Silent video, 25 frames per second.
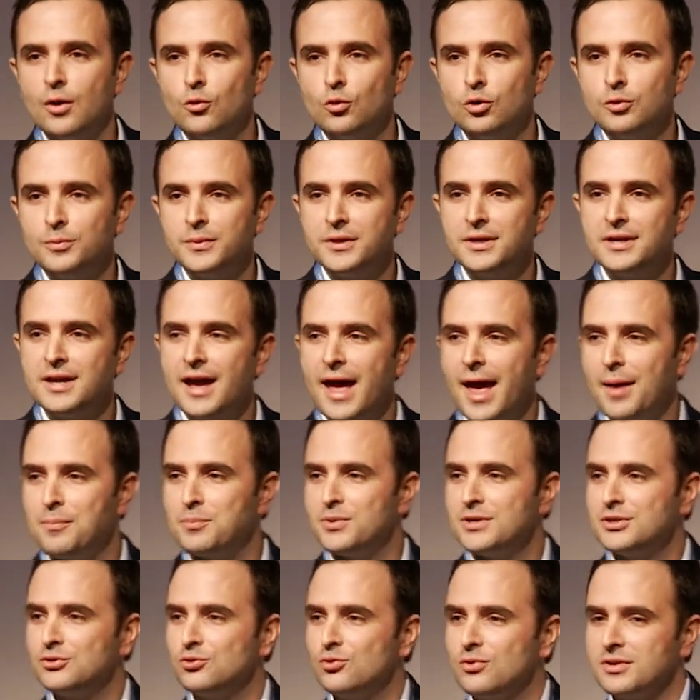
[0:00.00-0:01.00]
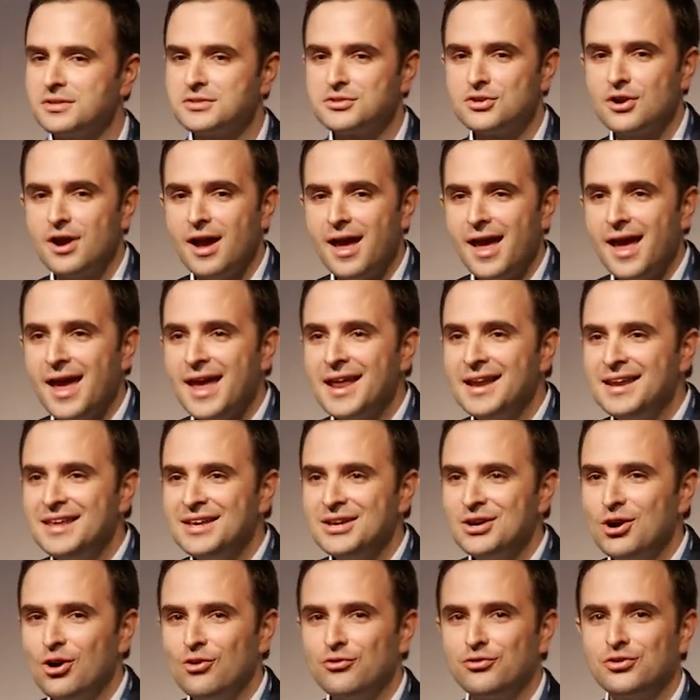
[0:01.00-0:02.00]
will be happy to answer
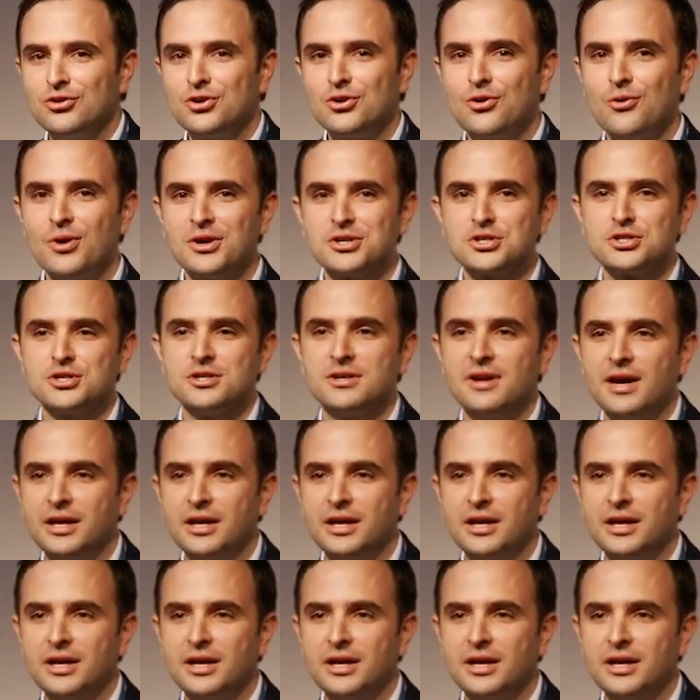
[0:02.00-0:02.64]
any of your questions.